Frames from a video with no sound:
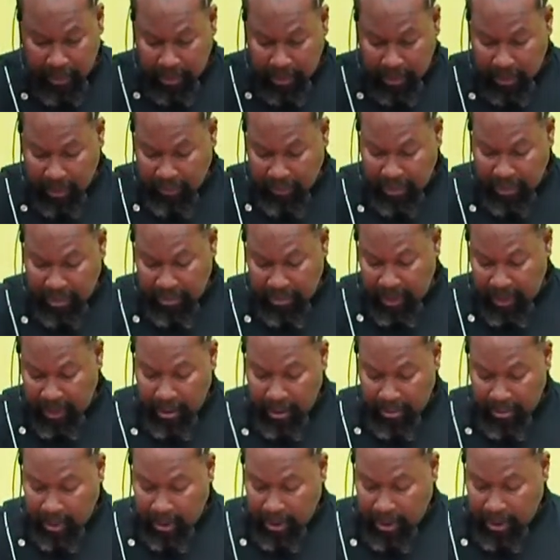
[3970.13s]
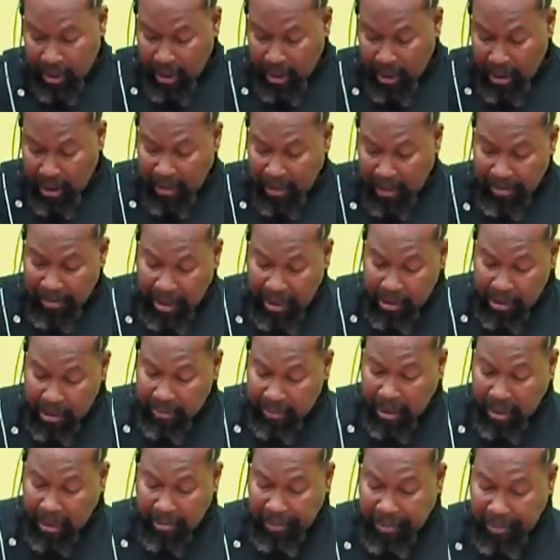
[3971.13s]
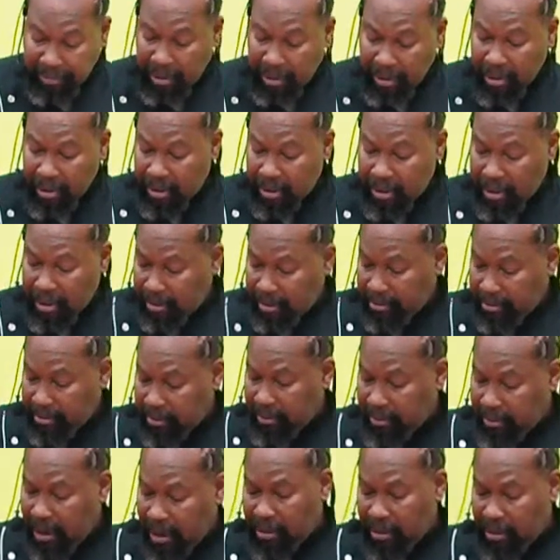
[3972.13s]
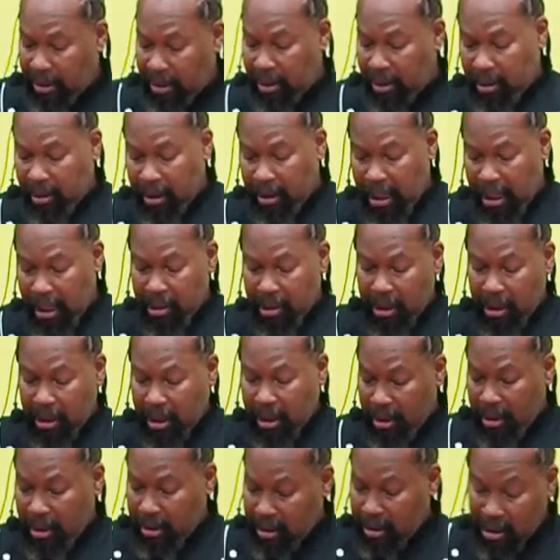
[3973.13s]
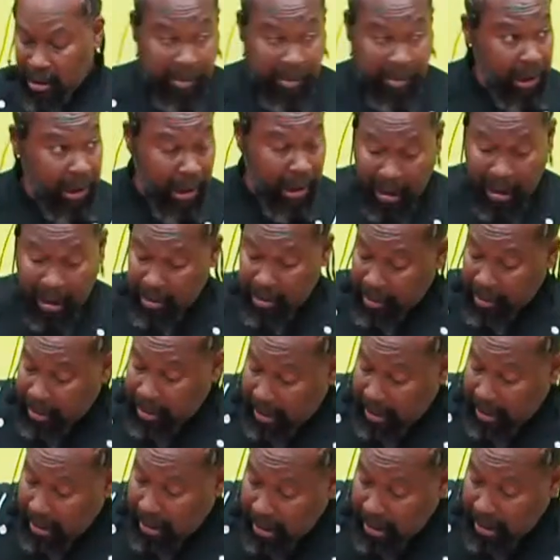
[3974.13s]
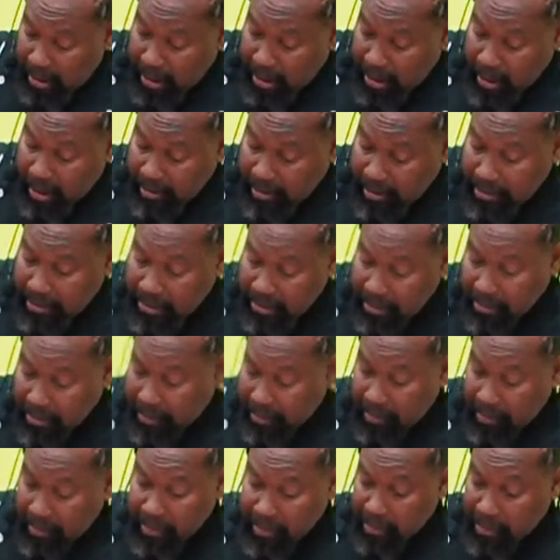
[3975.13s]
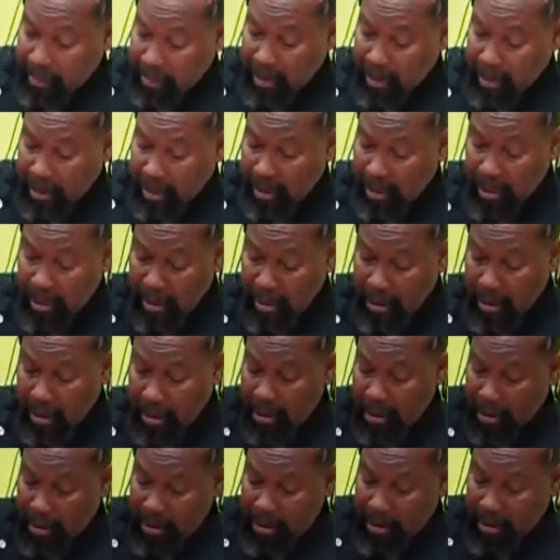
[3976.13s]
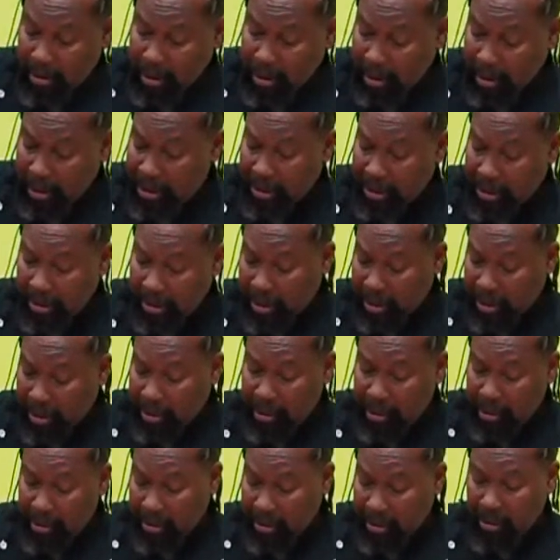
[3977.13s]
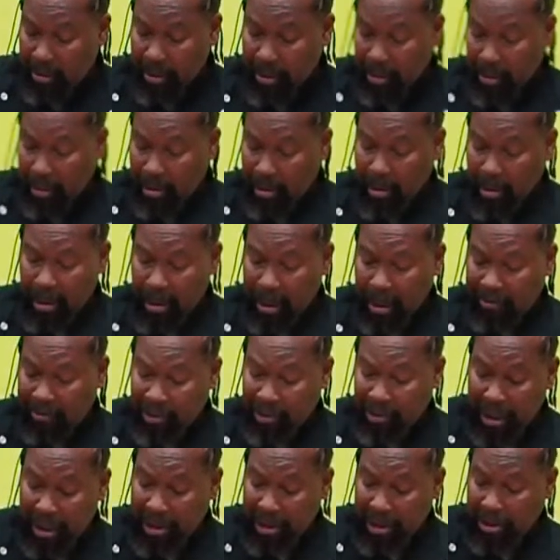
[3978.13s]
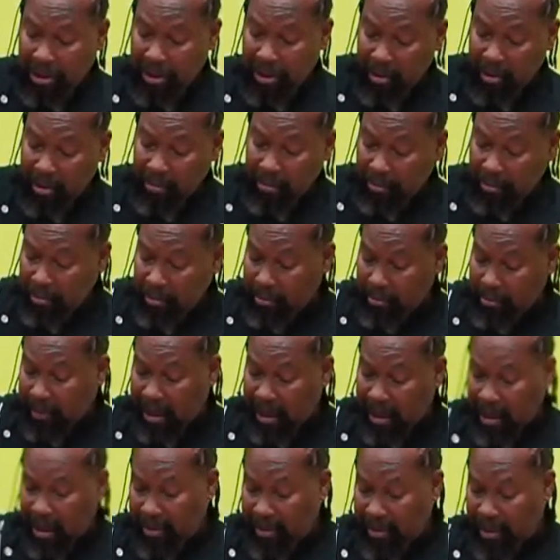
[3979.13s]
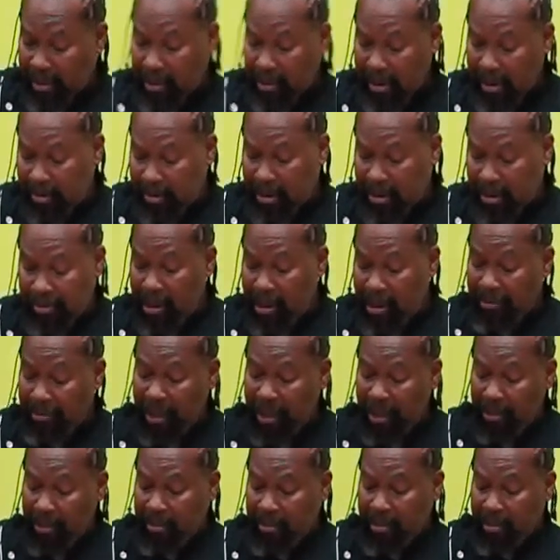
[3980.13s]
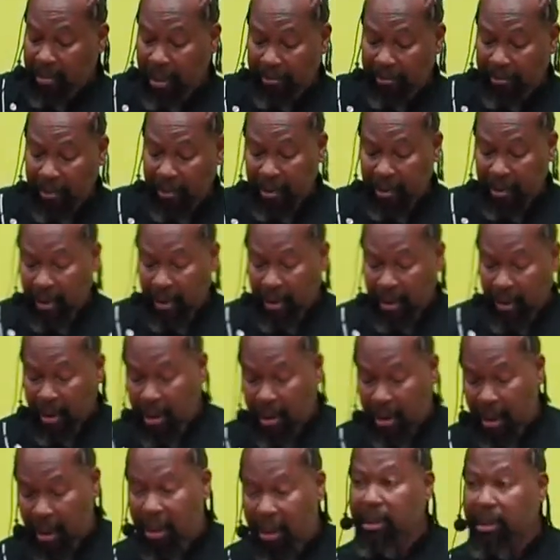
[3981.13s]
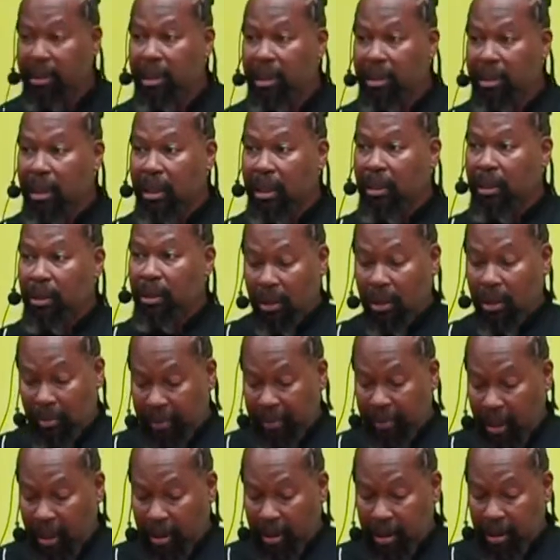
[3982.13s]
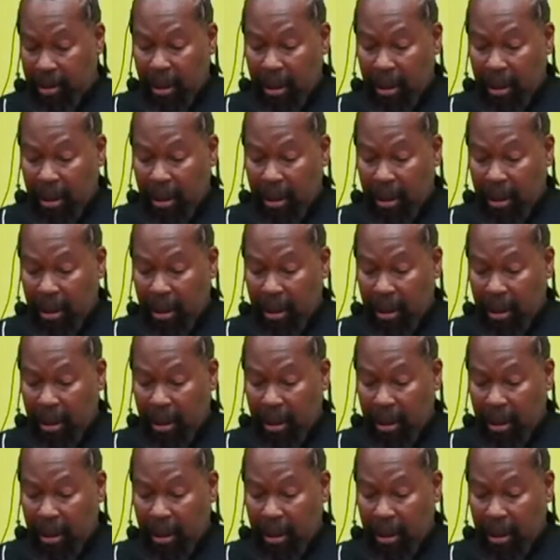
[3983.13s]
if you really want to, my mother's one of Bermuda's um round in educators. as my dad, and um she told her children. They have three children. I have a uh, I'm in the middle. I have a younger sister and an older brother,